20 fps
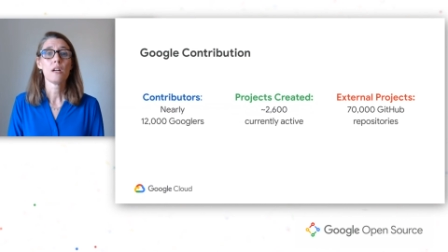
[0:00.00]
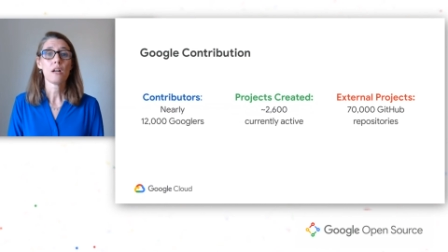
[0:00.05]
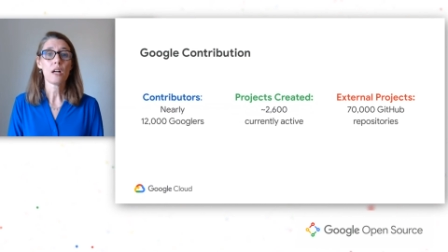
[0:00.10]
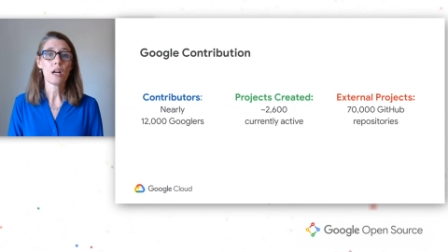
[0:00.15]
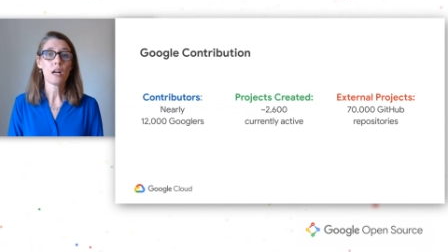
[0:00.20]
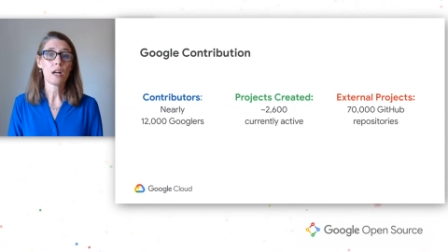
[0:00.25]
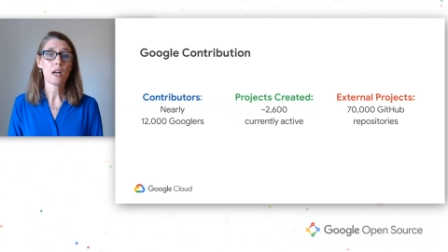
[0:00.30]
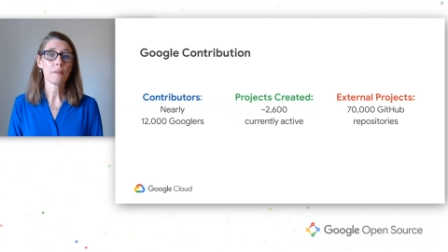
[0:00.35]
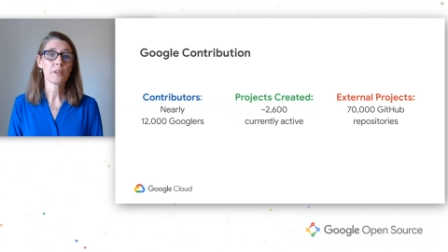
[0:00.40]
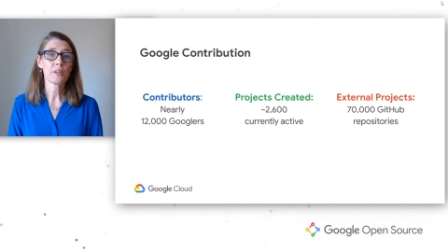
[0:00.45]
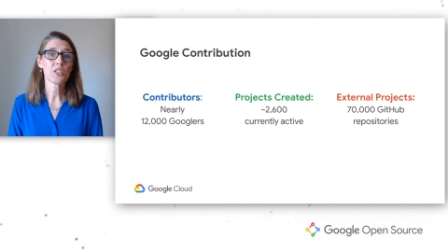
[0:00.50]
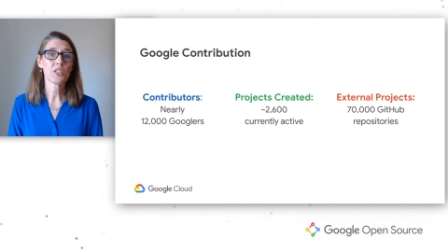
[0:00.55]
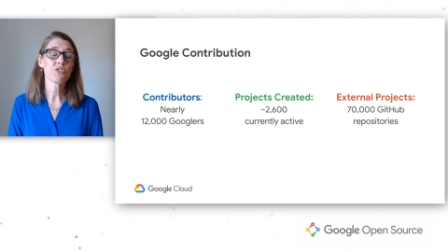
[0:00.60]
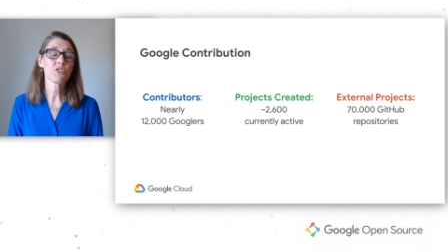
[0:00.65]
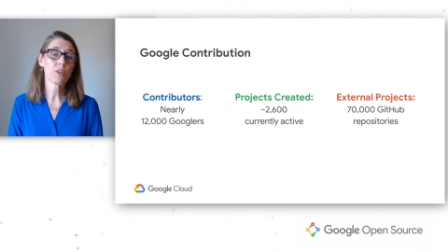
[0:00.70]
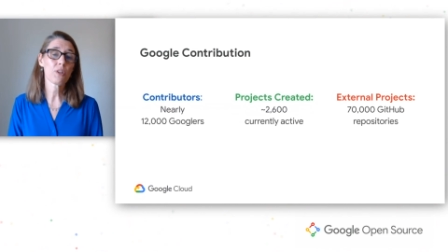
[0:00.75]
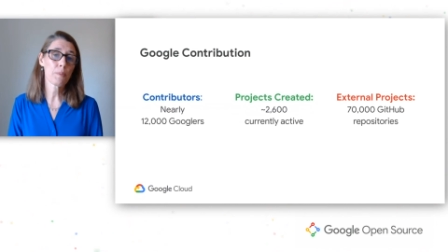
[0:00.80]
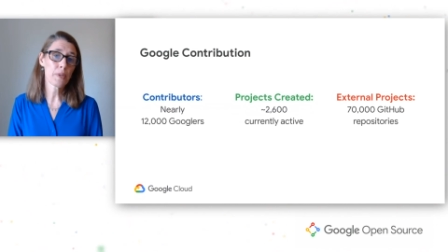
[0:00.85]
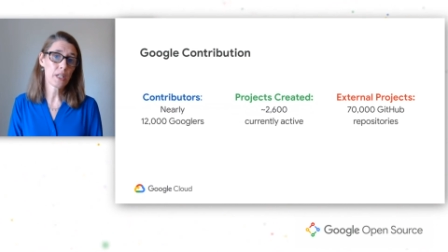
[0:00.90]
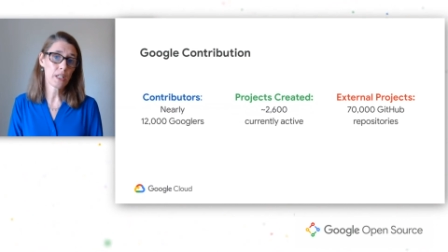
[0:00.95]
uh,
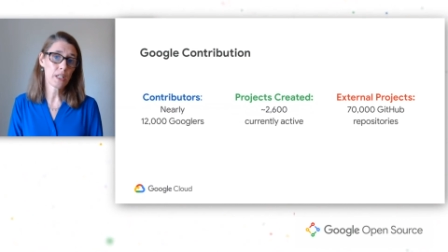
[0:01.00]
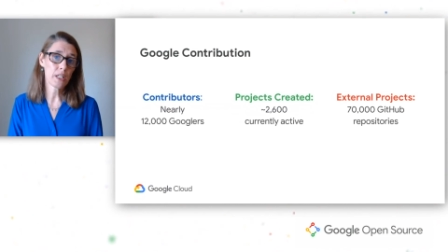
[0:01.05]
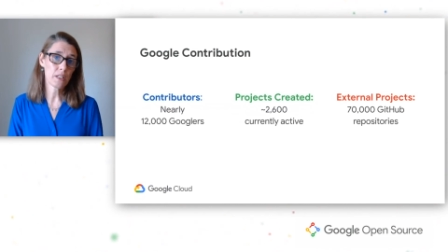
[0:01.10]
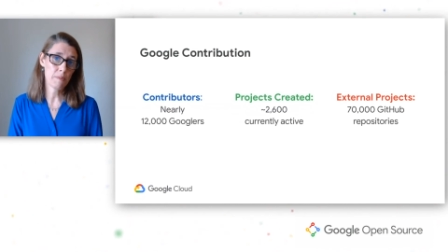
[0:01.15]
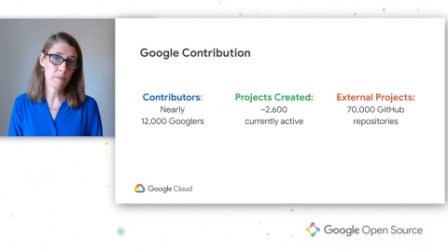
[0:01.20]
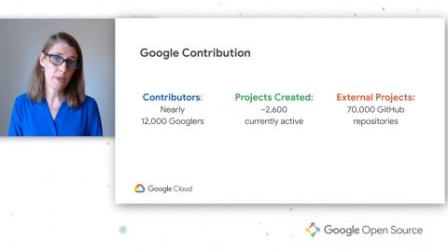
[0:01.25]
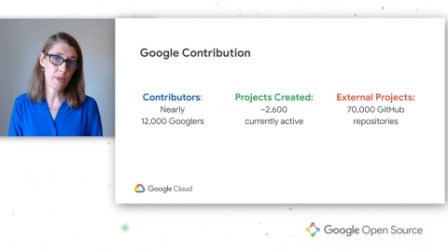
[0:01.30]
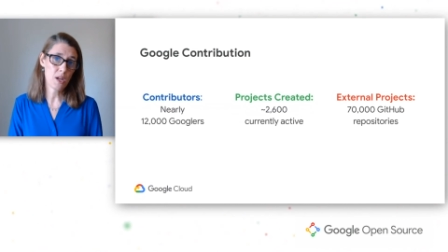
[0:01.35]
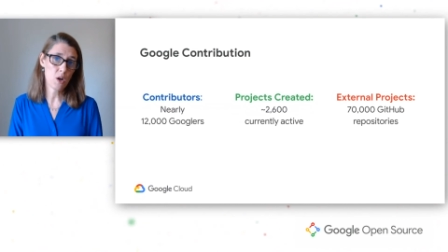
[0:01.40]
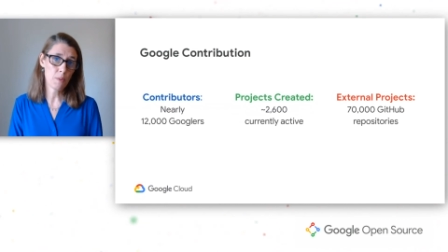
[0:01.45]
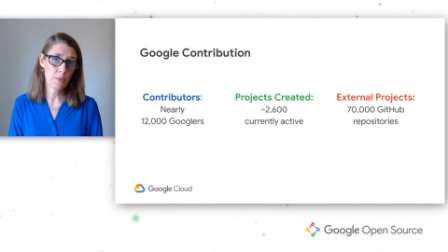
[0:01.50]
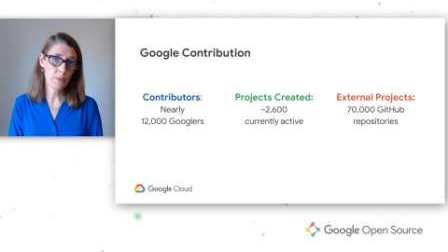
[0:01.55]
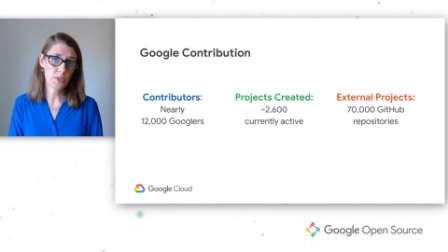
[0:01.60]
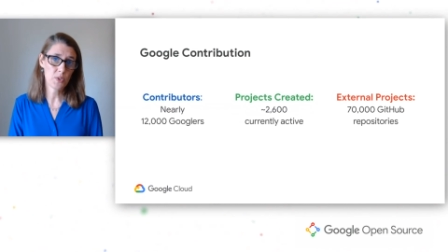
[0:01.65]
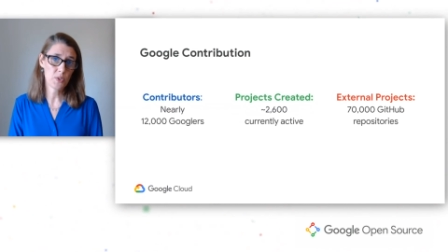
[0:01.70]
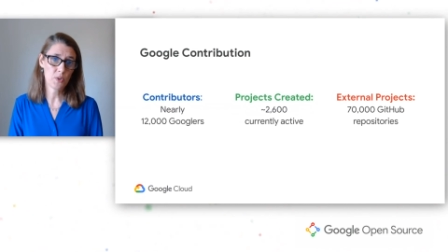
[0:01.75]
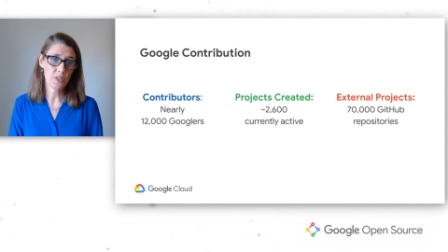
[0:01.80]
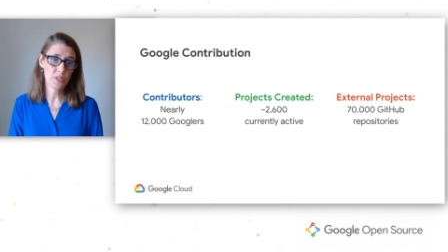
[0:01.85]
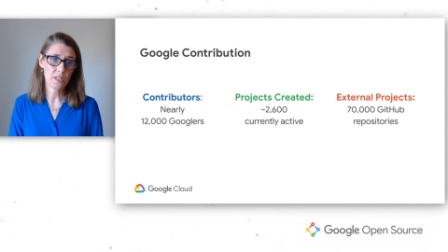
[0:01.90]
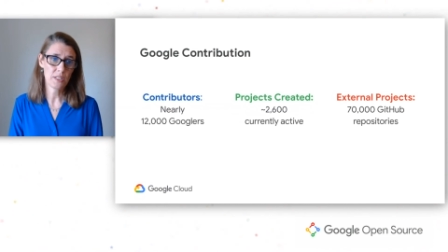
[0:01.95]
contributing to make open
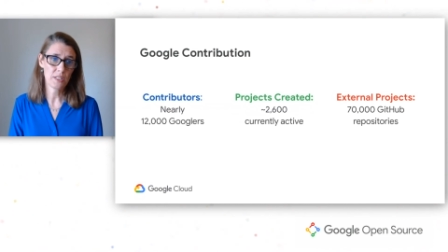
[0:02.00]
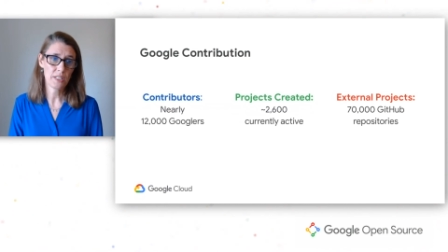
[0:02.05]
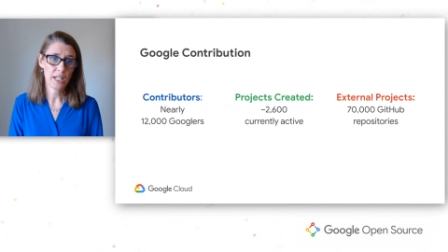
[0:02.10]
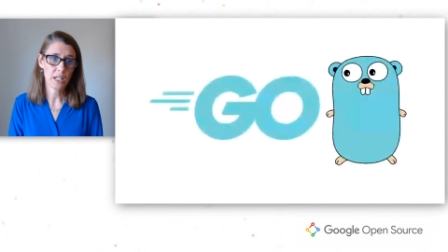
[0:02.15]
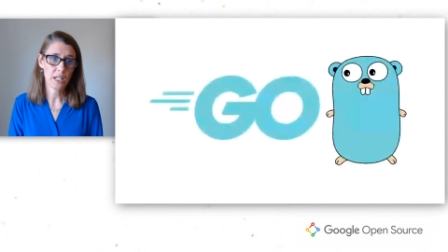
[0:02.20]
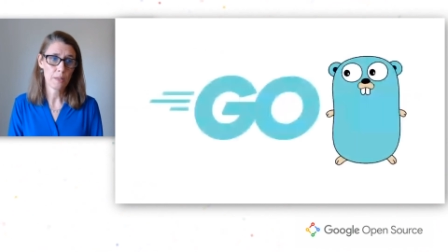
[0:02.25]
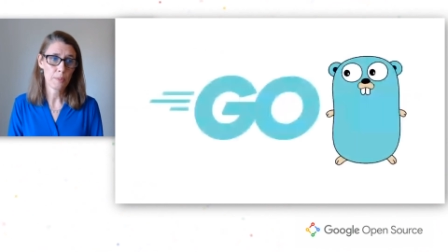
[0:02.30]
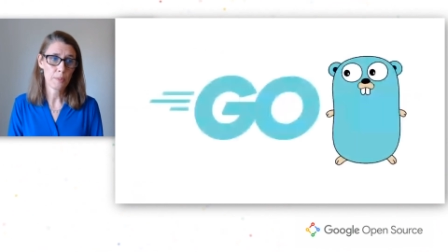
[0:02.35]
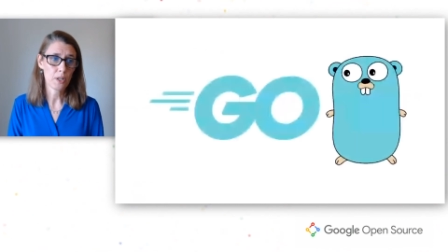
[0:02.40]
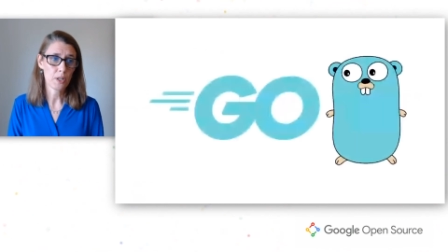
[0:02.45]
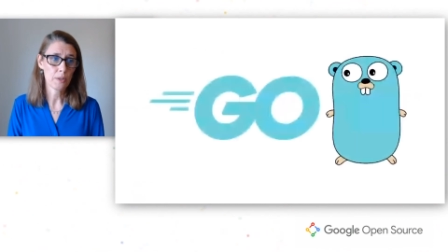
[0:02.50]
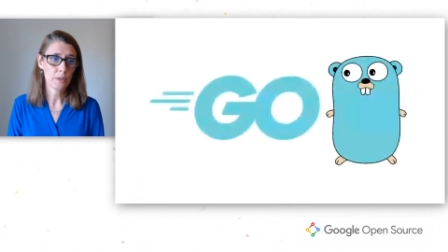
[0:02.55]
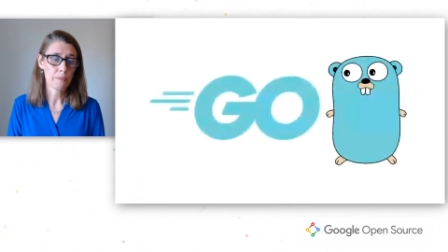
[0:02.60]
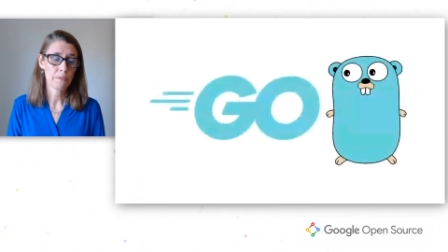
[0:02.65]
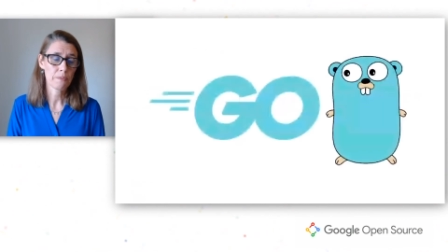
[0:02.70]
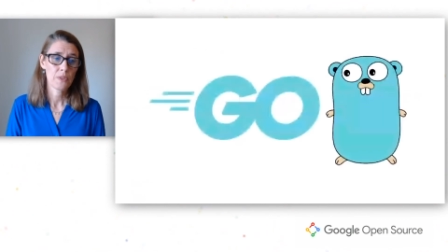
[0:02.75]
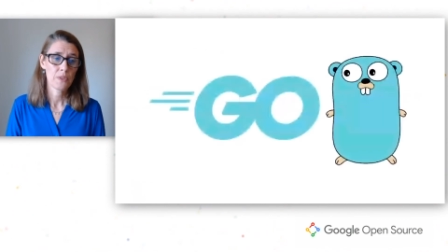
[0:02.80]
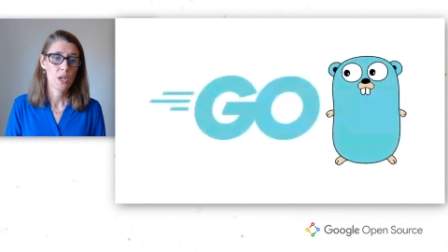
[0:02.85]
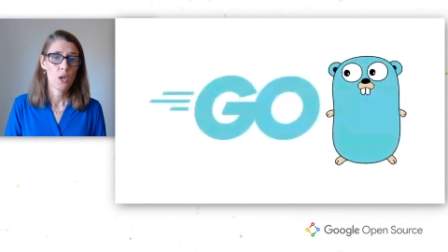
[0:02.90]
source sustainable.